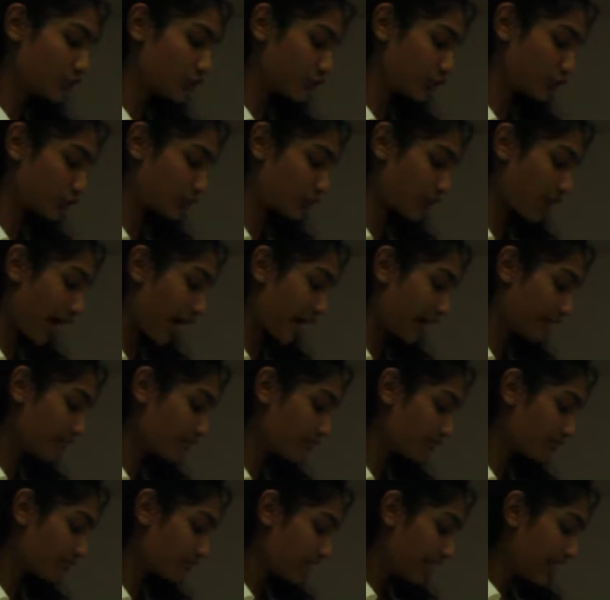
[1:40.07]
to strive,
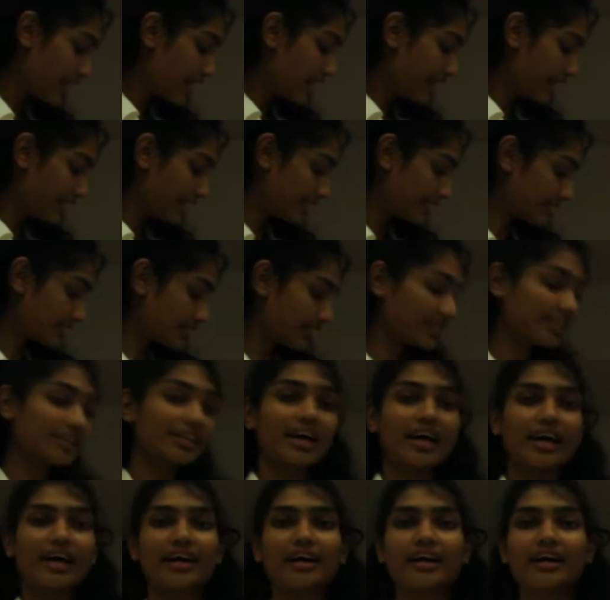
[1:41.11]
listen
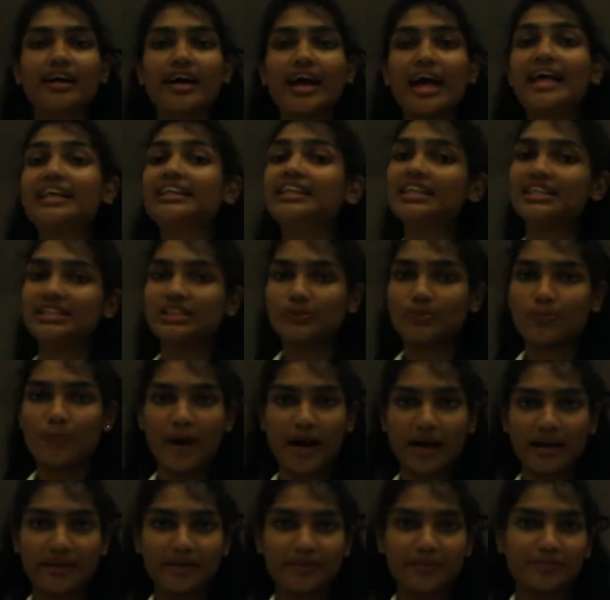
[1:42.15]
and
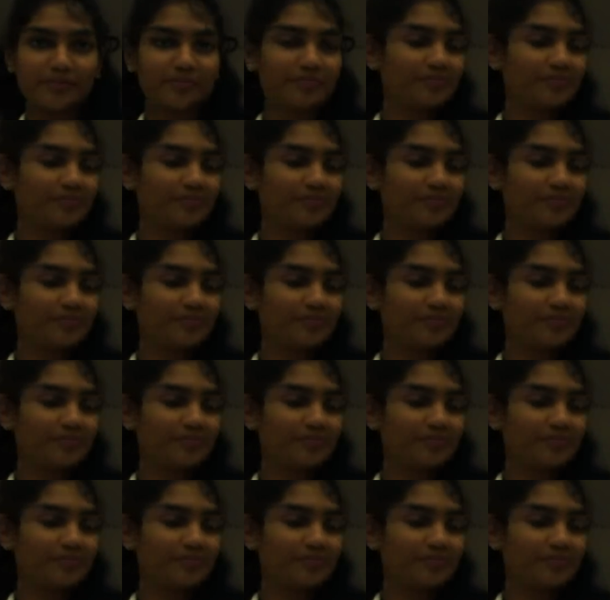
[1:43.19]
inspire.